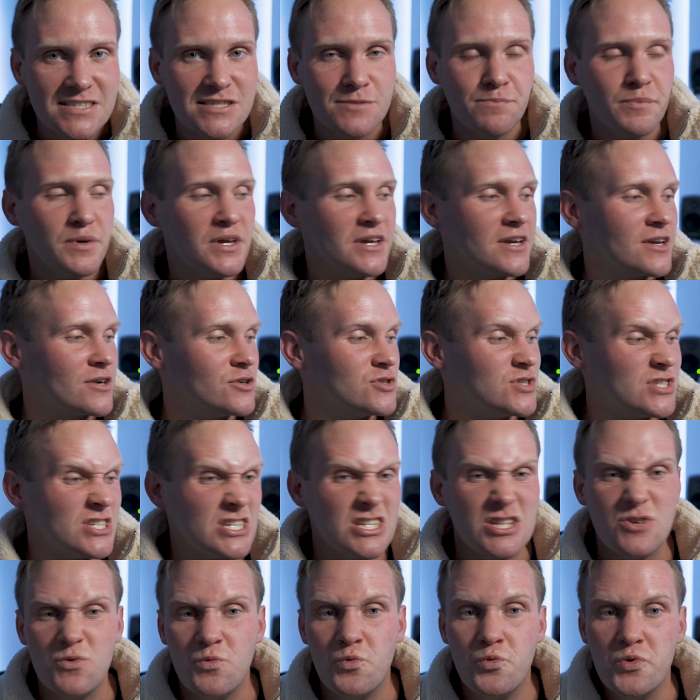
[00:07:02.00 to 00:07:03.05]
speakers,
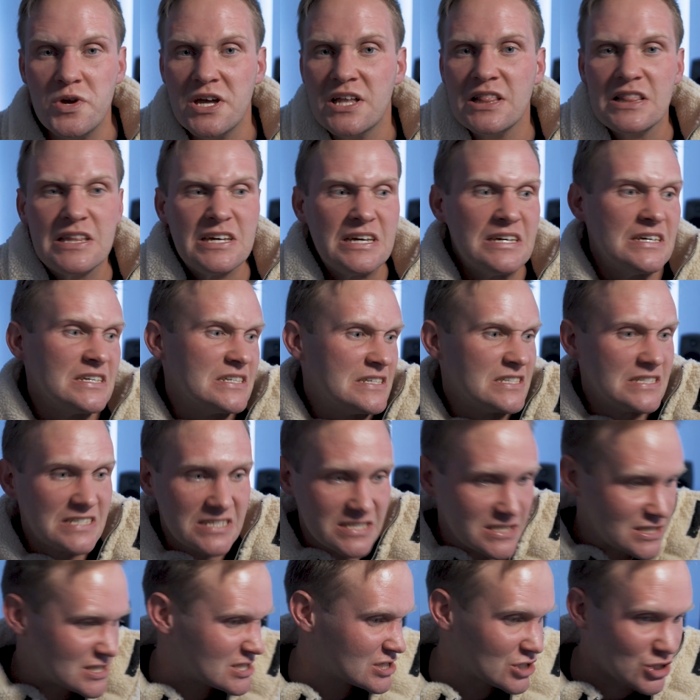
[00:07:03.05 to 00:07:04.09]
in really
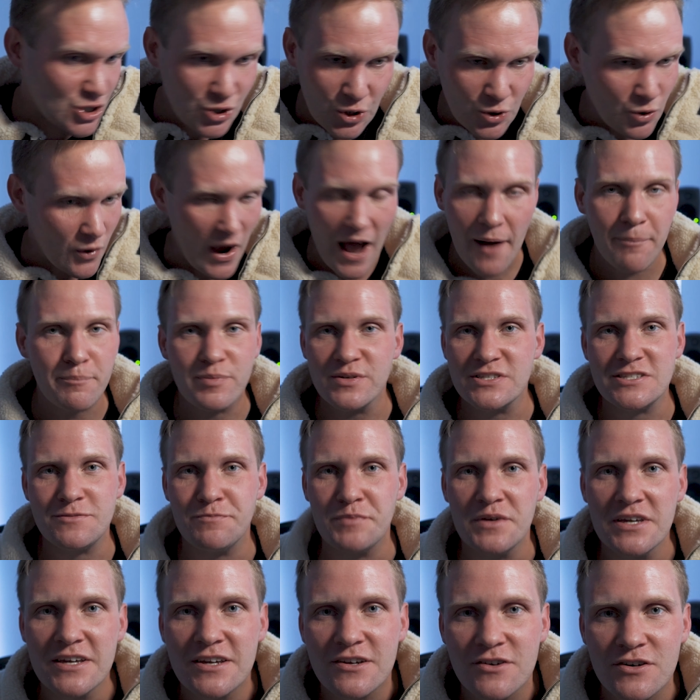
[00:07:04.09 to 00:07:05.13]
crappy
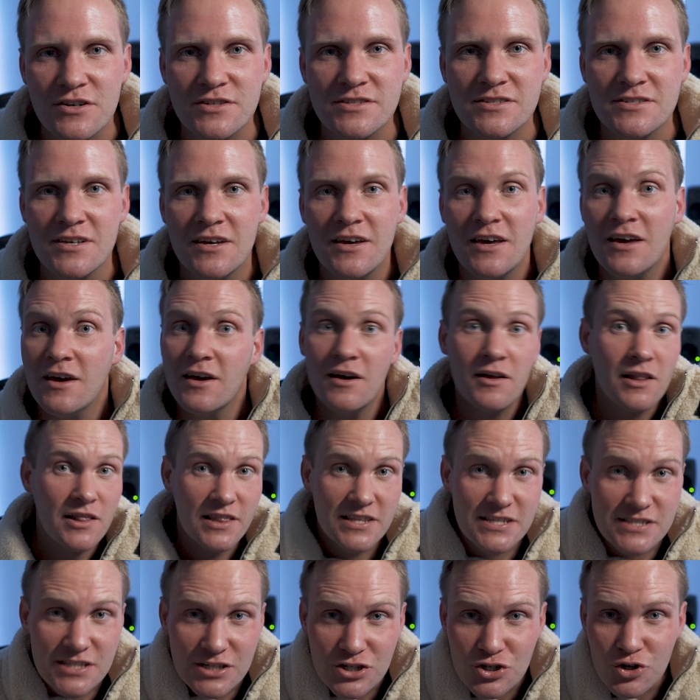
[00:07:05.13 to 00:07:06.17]
speakers.
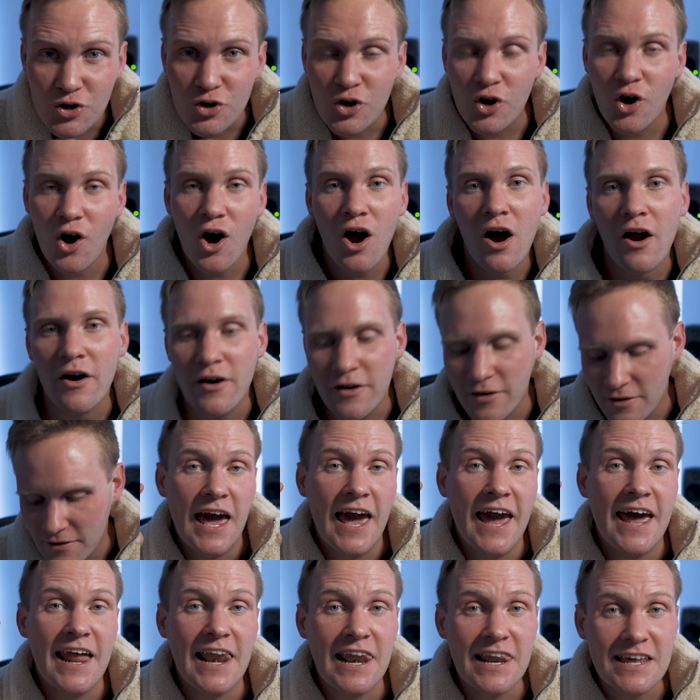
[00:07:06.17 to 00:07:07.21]
Listen in your car,
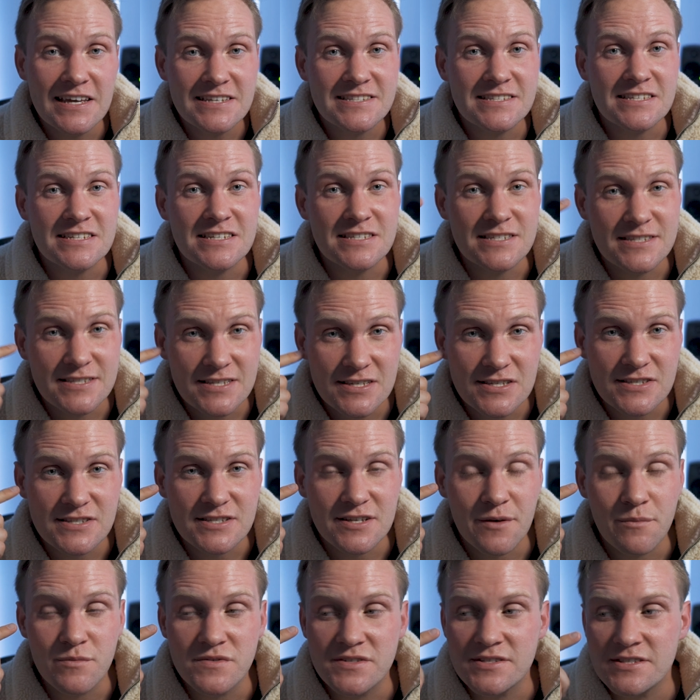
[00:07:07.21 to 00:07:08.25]
and listen in
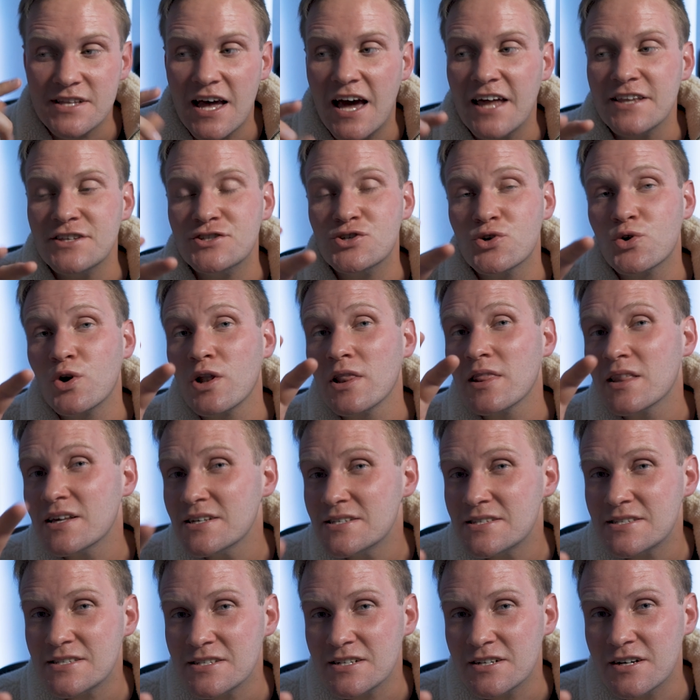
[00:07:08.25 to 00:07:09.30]
systems that your
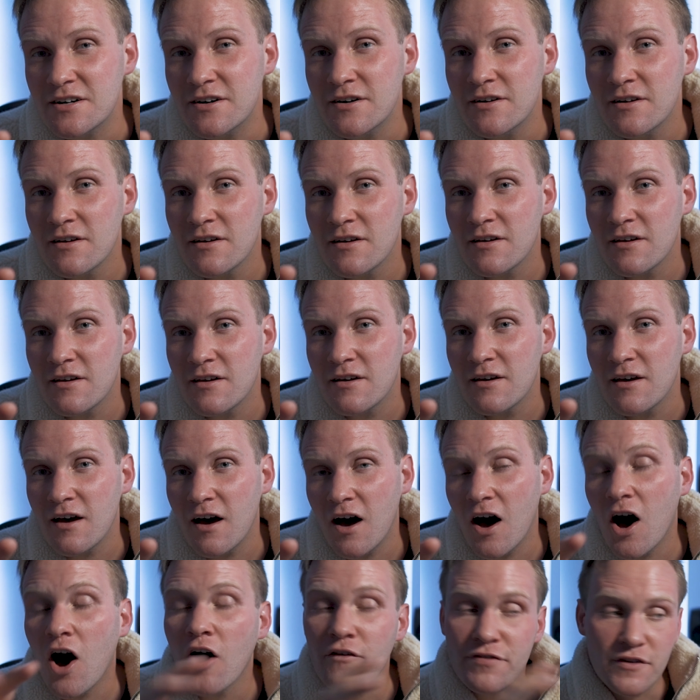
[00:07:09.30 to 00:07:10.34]
listener
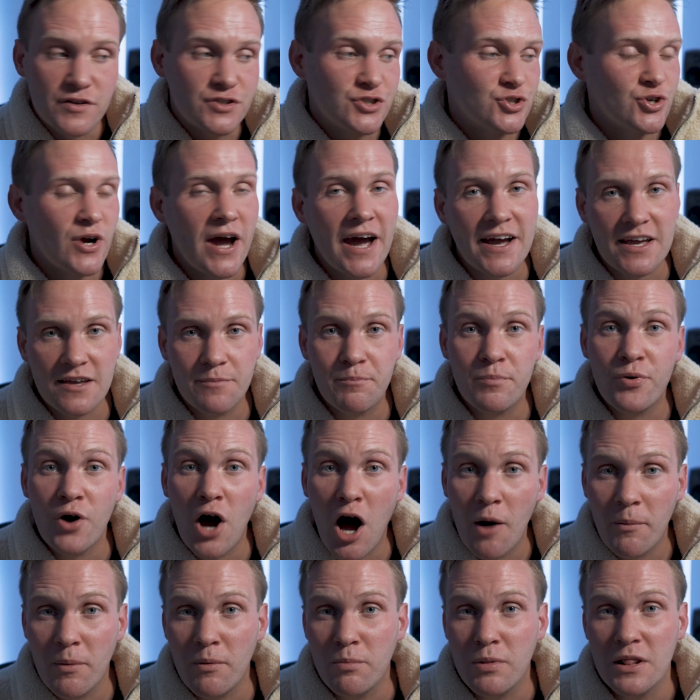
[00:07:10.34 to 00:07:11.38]
of the track
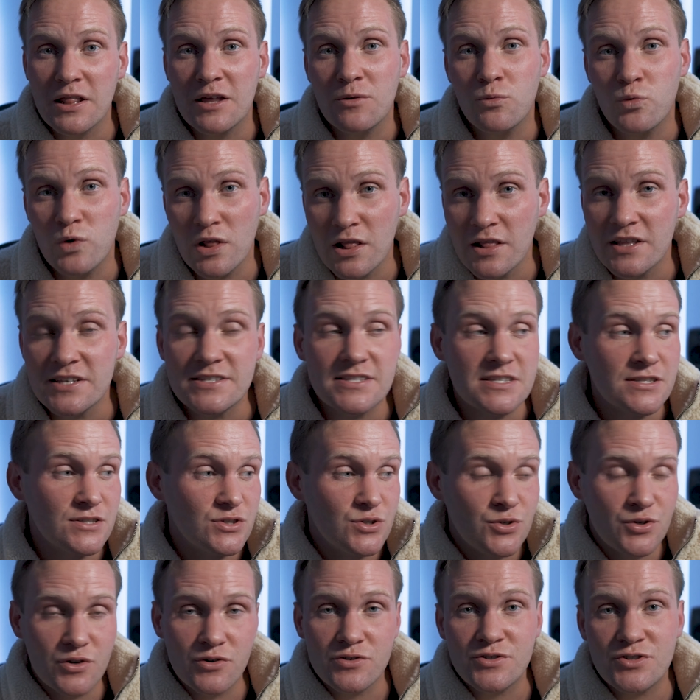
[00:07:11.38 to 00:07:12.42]
probably will listen
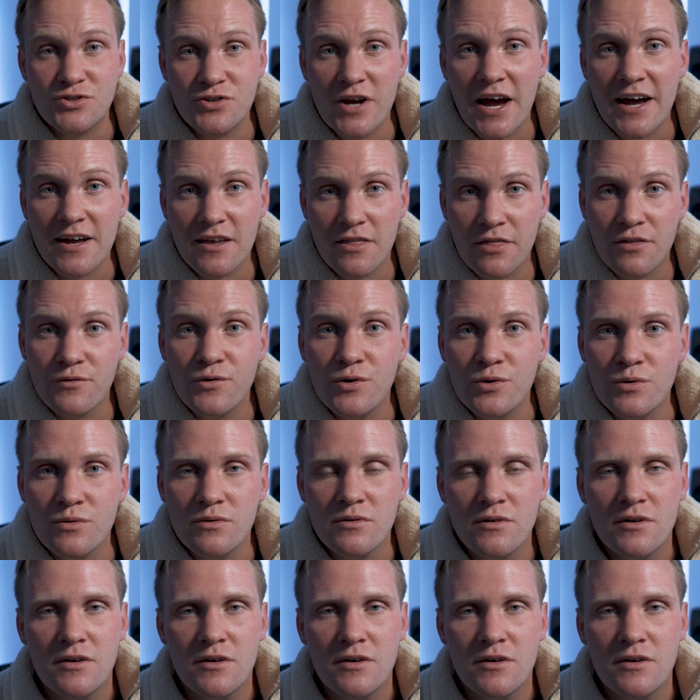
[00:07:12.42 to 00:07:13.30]
to your track through.